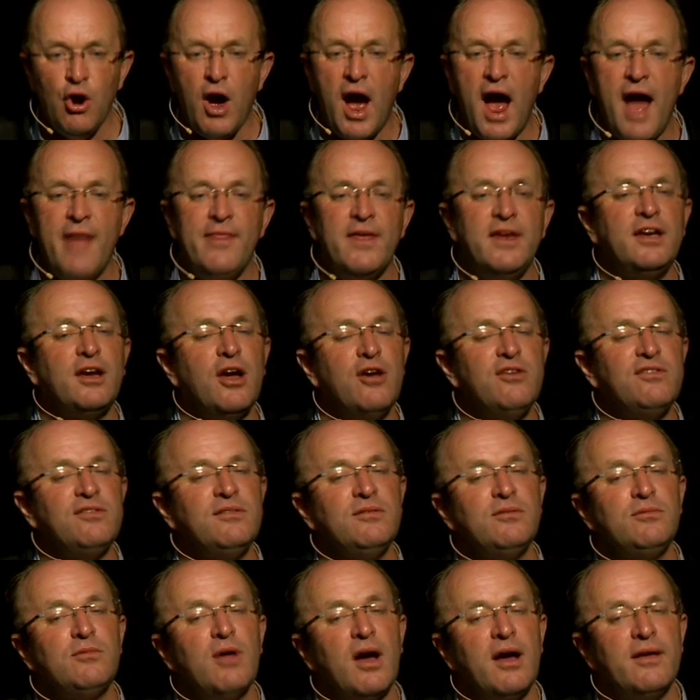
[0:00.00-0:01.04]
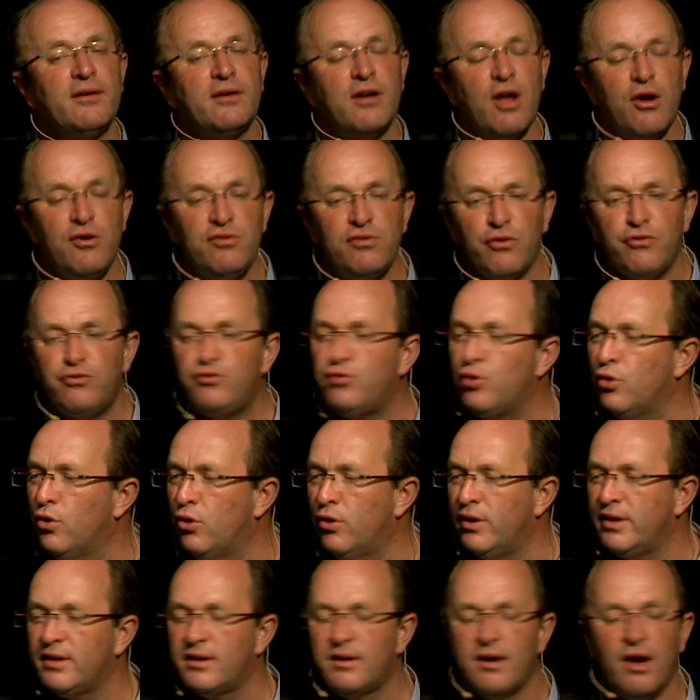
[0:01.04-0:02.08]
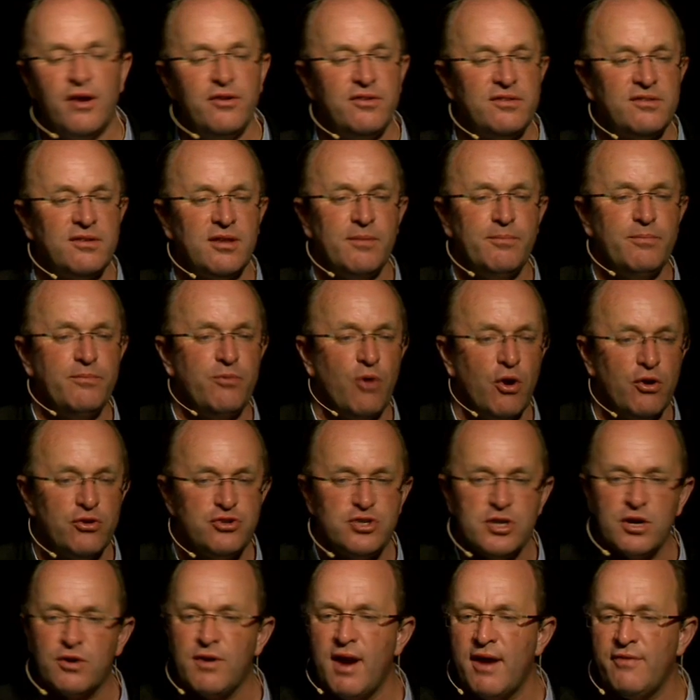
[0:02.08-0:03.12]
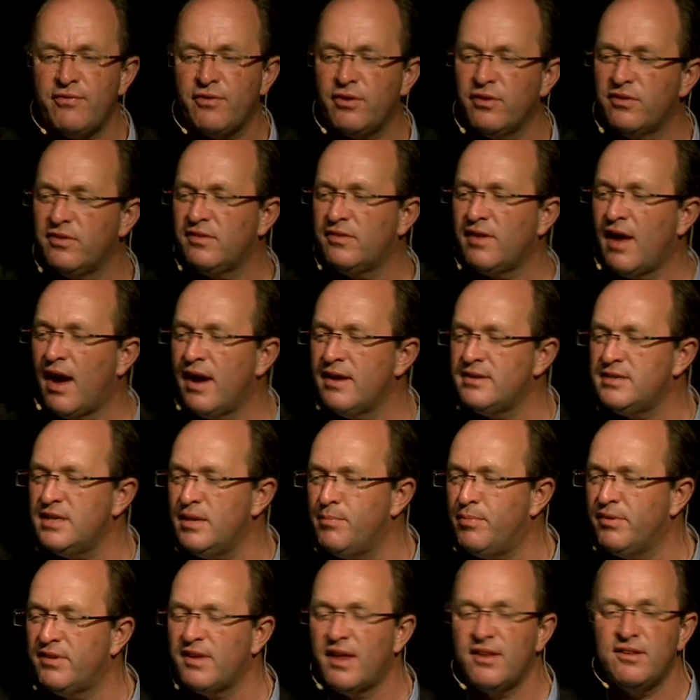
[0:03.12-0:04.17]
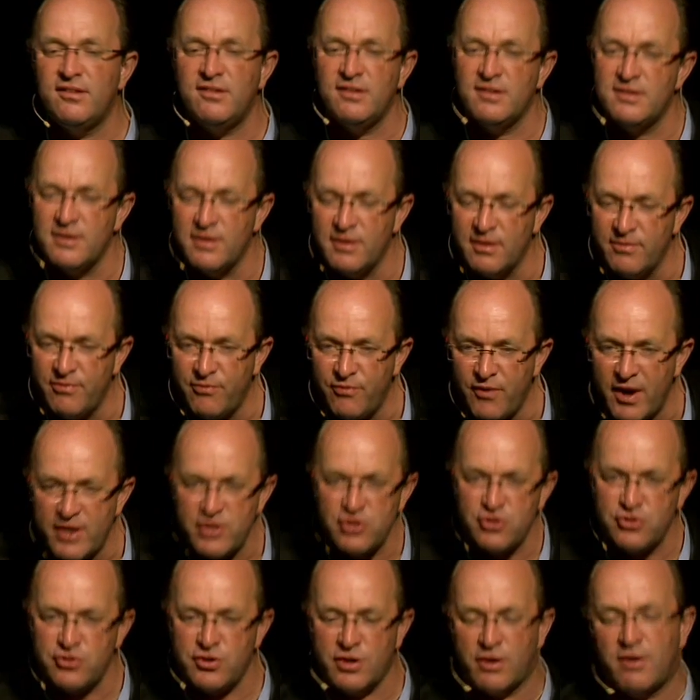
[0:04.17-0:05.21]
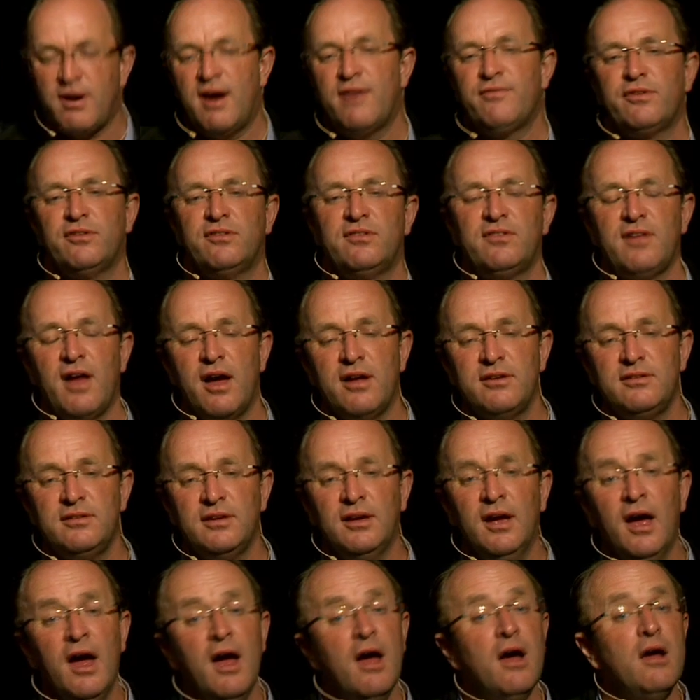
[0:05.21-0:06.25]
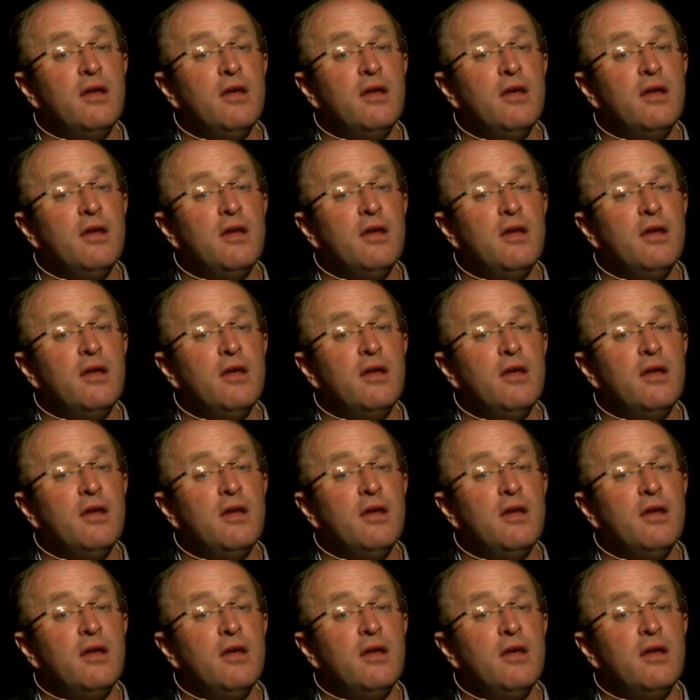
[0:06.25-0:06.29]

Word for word: And then he goes, uh, goes on tour. He goes to the Royal Geographical Society. He presents it at the French Geographical Society.